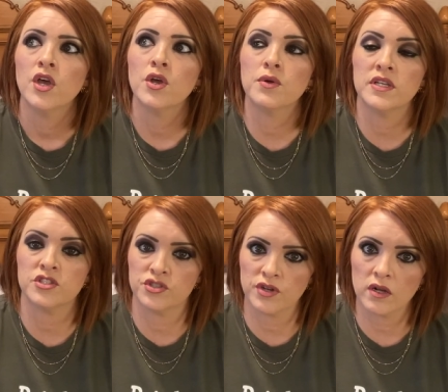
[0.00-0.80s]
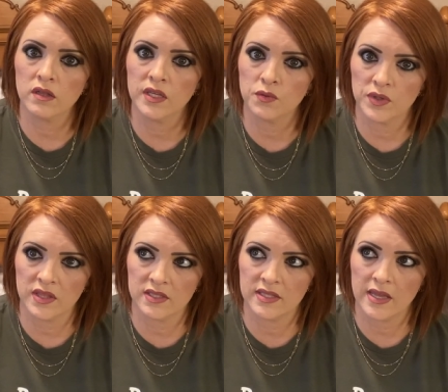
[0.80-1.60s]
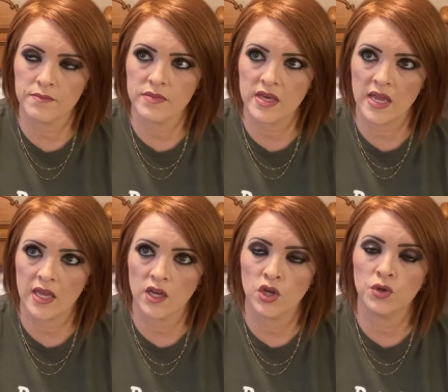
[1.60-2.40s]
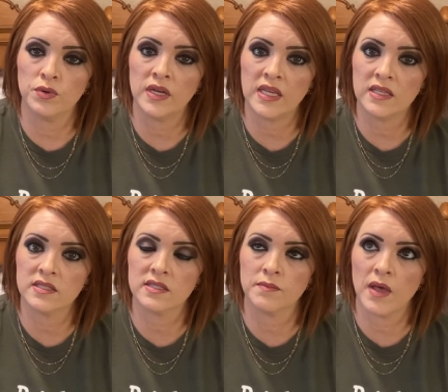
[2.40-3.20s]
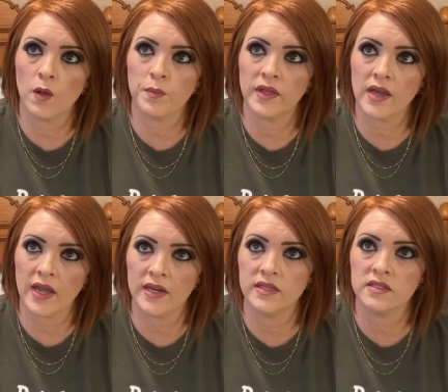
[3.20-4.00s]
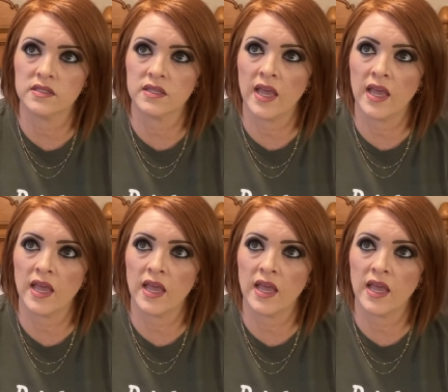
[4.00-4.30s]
who is struggling with the same thing, who needs some help and guidance.